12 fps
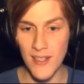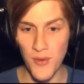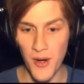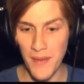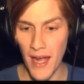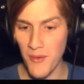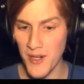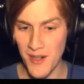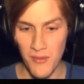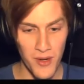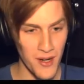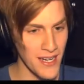the room the that we're
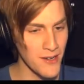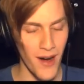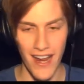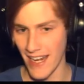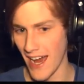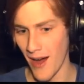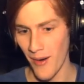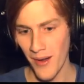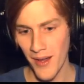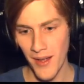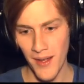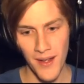that? we're in right now.
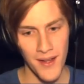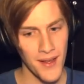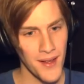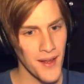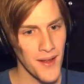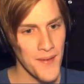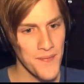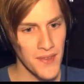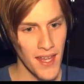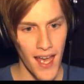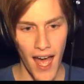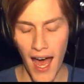Did you hear that?
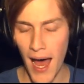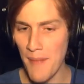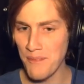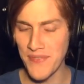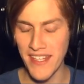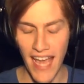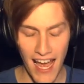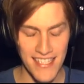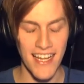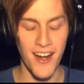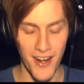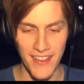Uh,
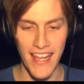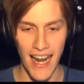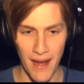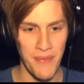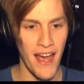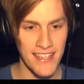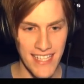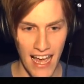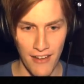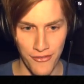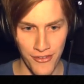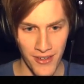yes, I heard that. I'm not
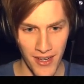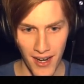deaf.